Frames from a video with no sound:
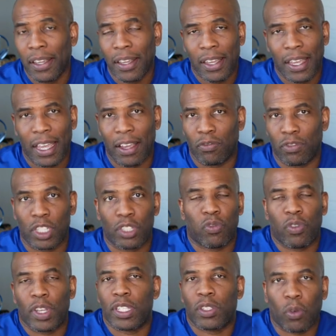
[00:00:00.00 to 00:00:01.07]
and just
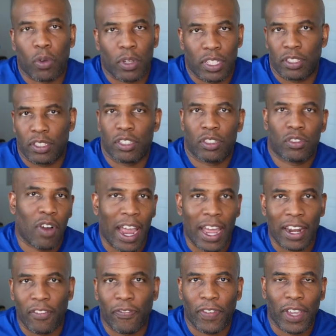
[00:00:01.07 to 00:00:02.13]
resources just
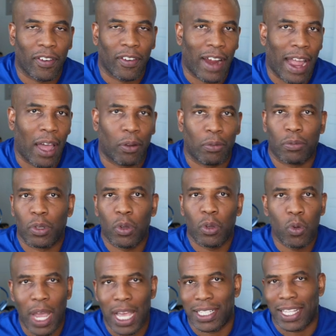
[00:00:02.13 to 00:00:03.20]
trying to figure out
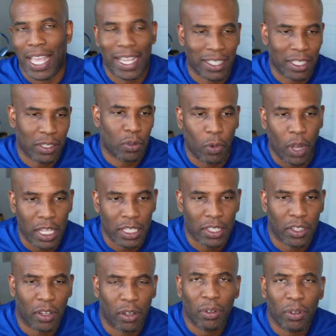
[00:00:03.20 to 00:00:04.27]
who has access to what.
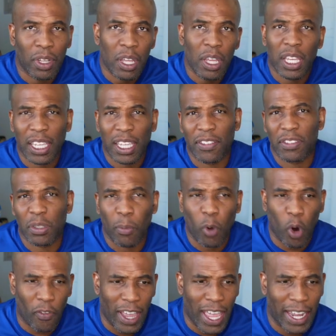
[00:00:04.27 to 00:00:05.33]
So it gives you
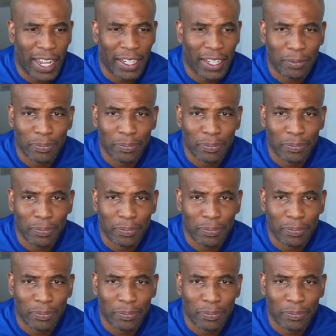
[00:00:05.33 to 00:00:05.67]
more of a headache.